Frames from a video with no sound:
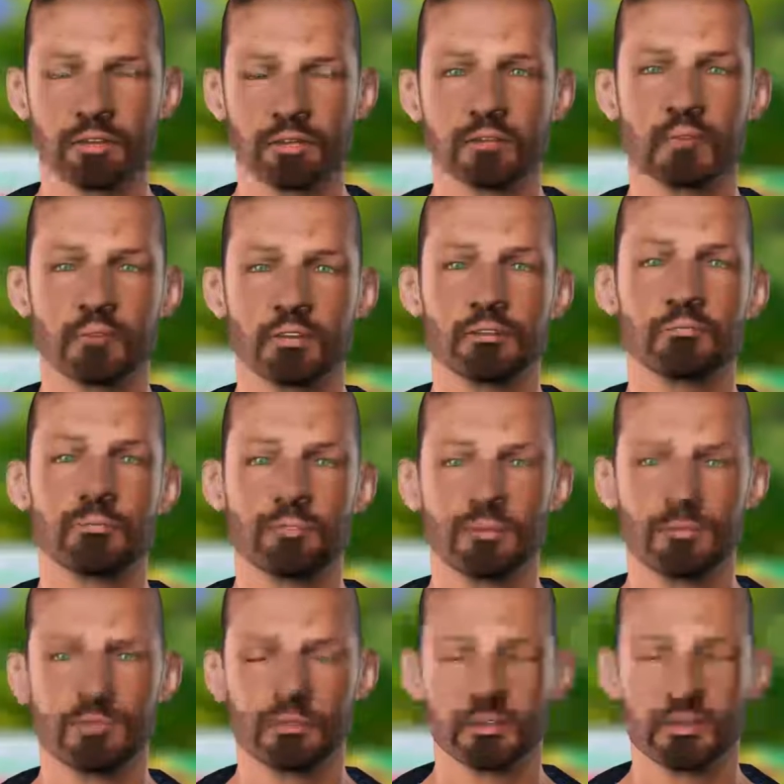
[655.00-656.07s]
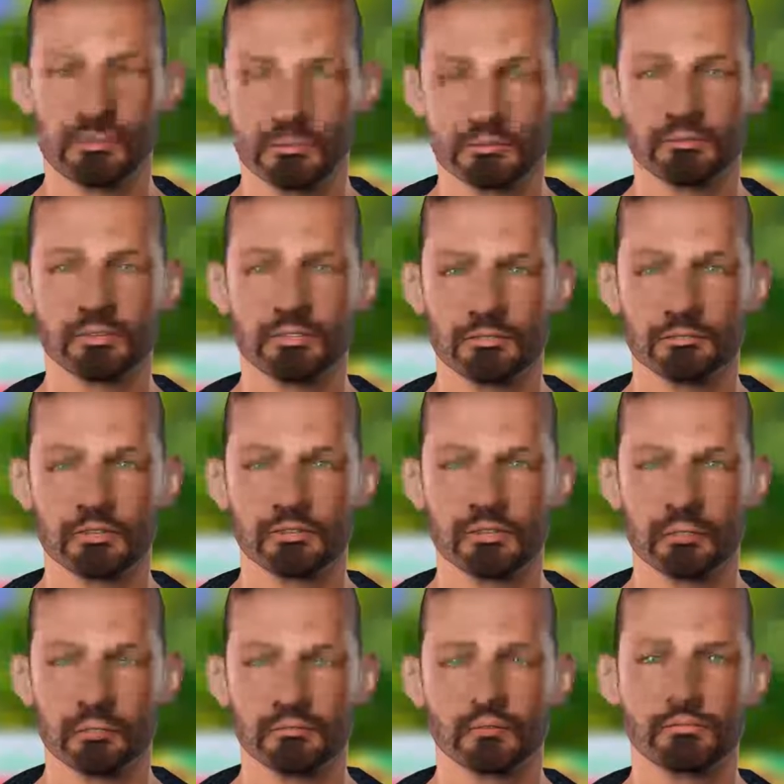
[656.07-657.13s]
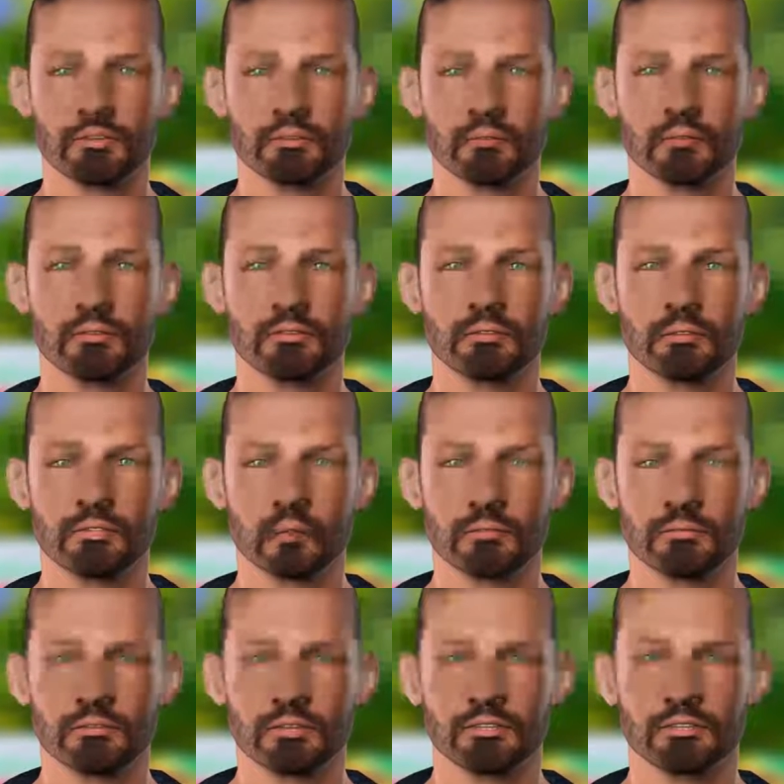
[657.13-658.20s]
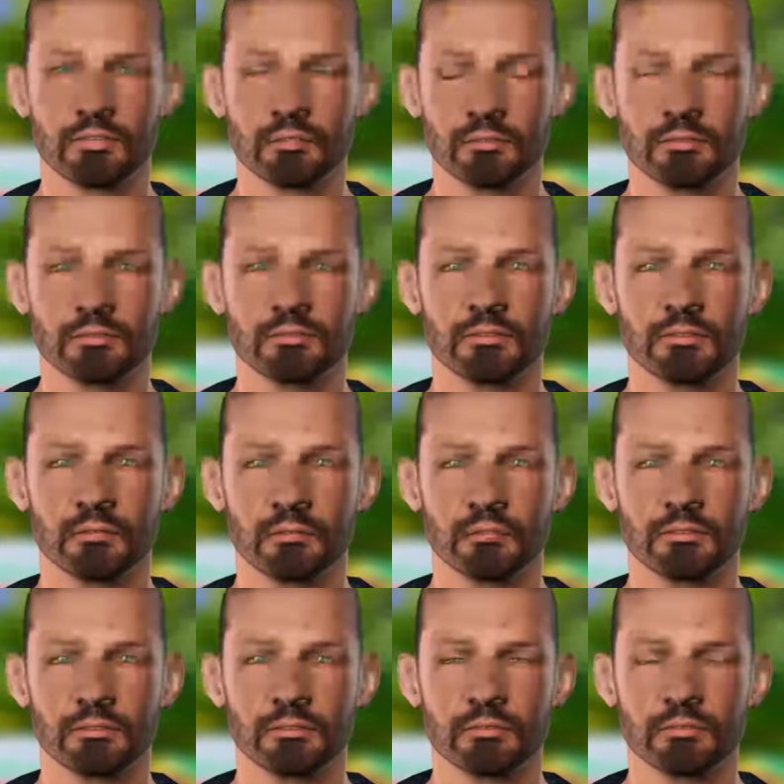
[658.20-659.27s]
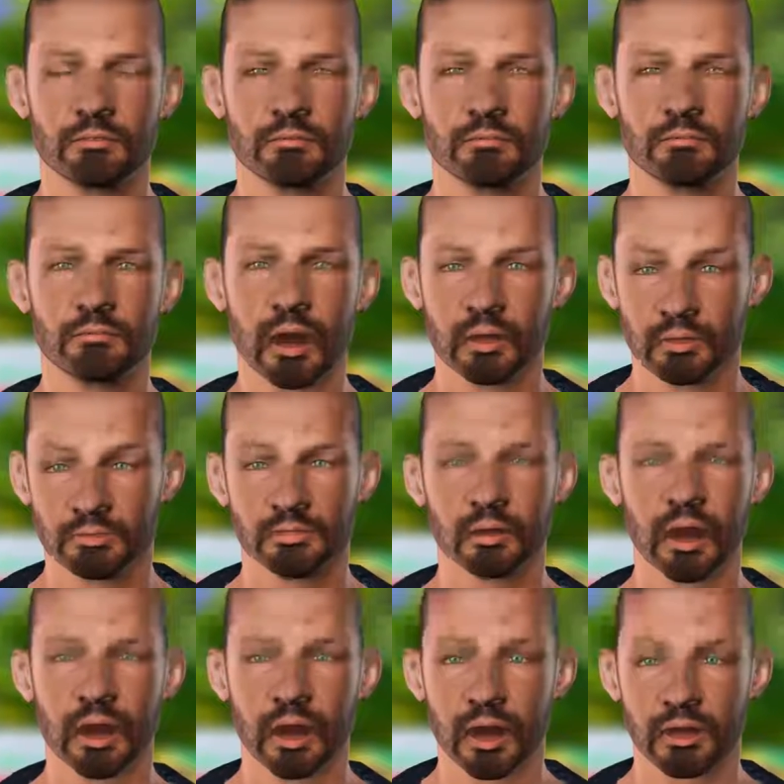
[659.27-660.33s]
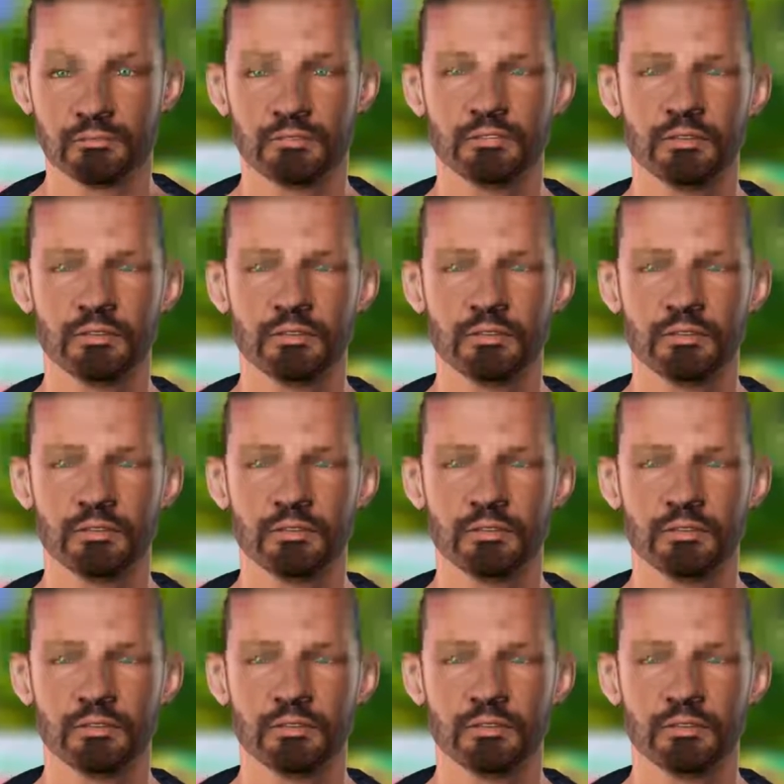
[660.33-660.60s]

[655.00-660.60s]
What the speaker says: Imagine that's the case when people actually say that these are satanic verses. Or the other ones that